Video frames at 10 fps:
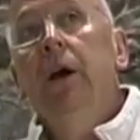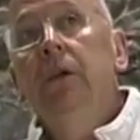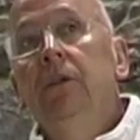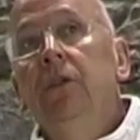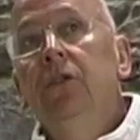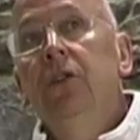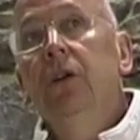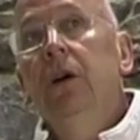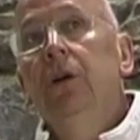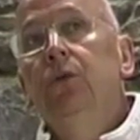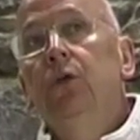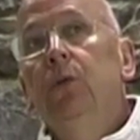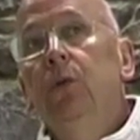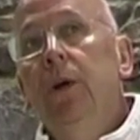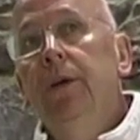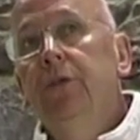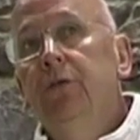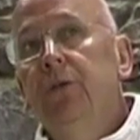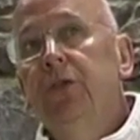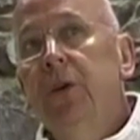minds, our normal ways
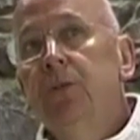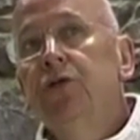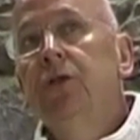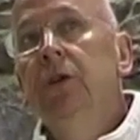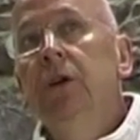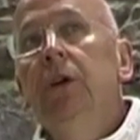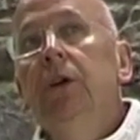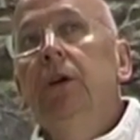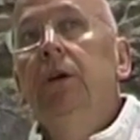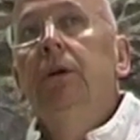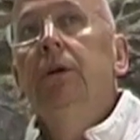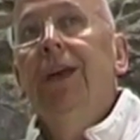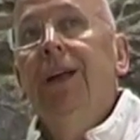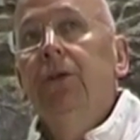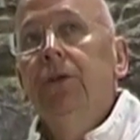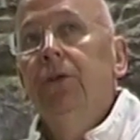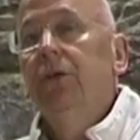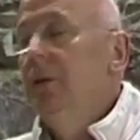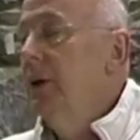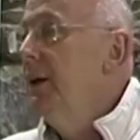of perception
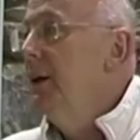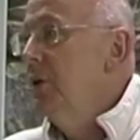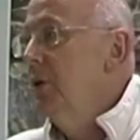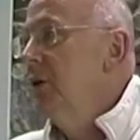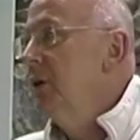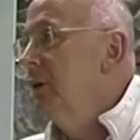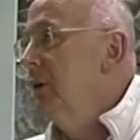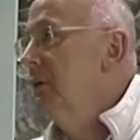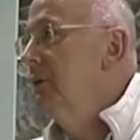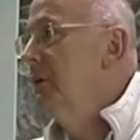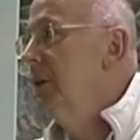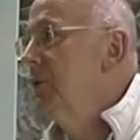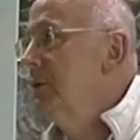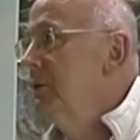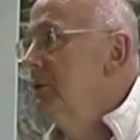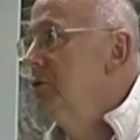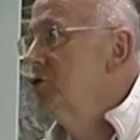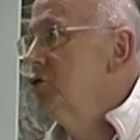cannot any longer. They were